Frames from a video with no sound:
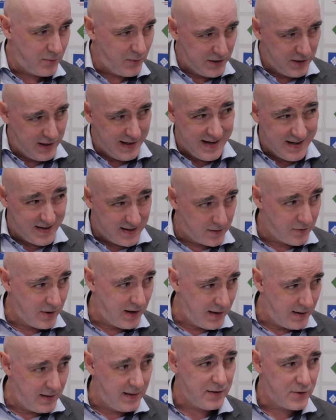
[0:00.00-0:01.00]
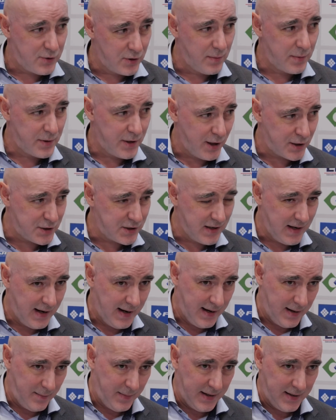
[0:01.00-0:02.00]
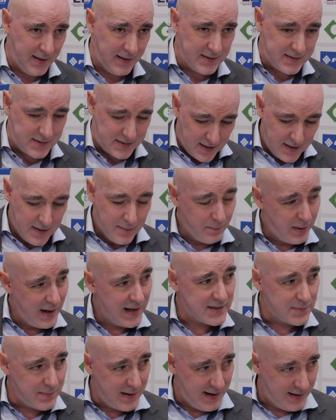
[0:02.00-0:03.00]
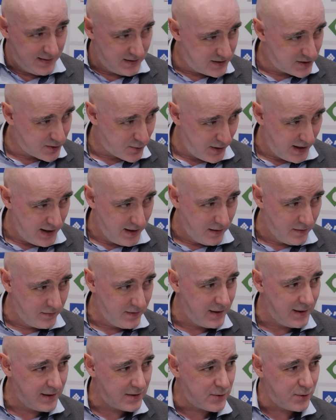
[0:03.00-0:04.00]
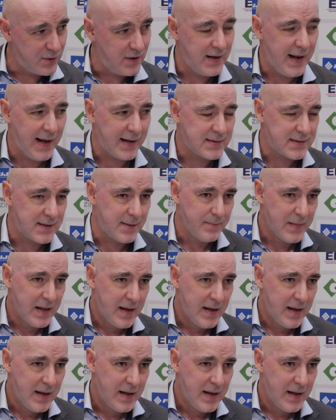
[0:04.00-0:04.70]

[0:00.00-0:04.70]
when you integrate it into the production line, I mean, it's plasma and straight on to the next.